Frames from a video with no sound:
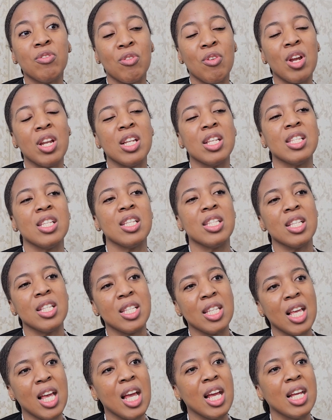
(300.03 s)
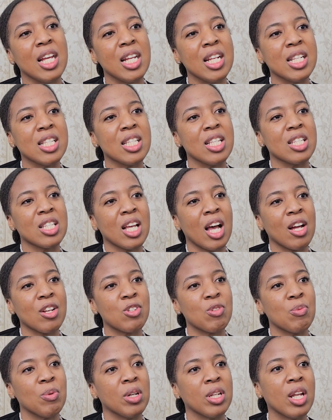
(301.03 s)
rare diseases here in
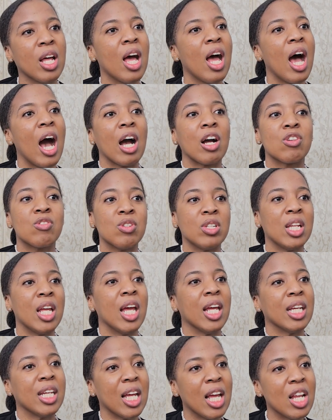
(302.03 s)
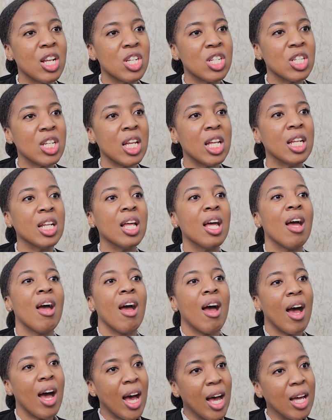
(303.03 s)
Saskatchewan actually engaged in
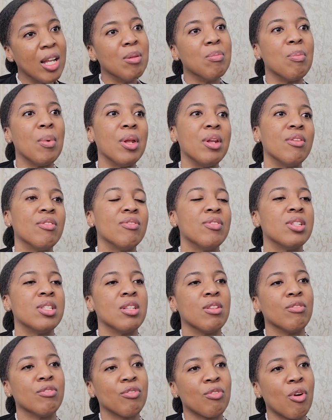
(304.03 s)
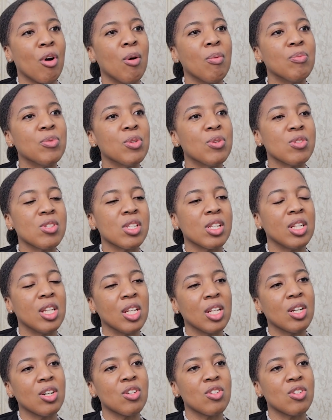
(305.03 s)
and benefiting from those clinical